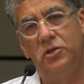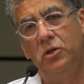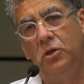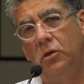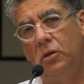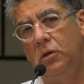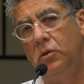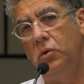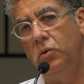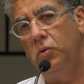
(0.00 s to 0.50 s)
is
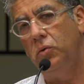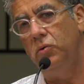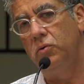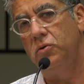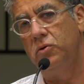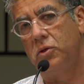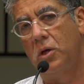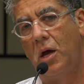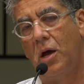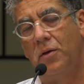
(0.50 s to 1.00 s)
good
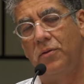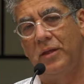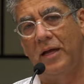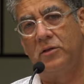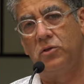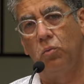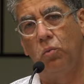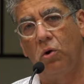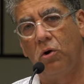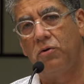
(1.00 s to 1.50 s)
news
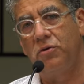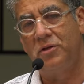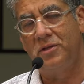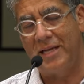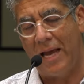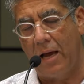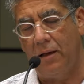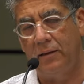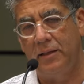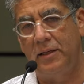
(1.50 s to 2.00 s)
that's worth
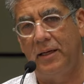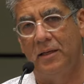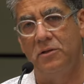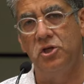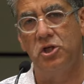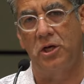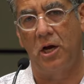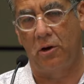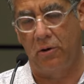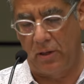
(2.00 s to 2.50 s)
telling
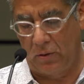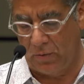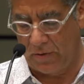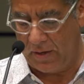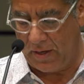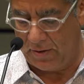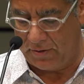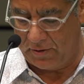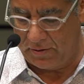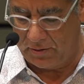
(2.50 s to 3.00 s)
and sharing
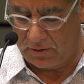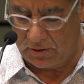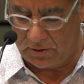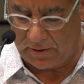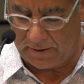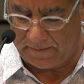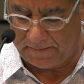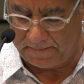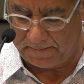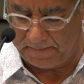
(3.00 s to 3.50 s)
with others.